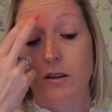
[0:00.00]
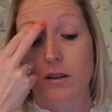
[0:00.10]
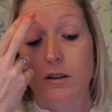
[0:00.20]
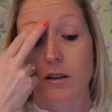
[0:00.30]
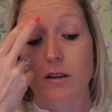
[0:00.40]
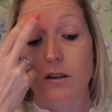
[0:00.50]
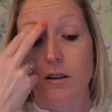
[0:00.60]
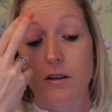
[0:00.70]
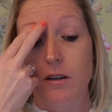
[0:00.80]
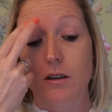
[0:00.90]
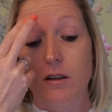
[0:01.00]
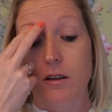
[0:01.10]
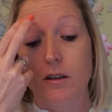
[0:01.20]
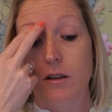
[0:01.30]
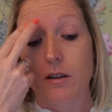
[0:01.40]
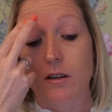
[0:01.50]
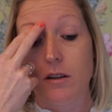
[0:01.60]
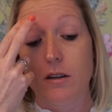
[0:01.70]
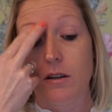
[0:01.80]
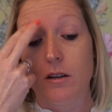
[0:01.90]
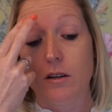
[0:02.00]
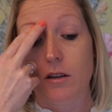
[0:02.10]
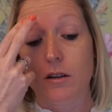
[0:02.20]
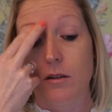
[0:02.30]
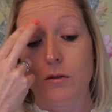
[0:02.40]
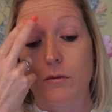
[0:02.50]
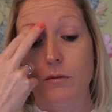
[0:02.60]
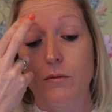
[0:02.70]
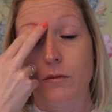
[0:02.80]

No one is speaking in this clip.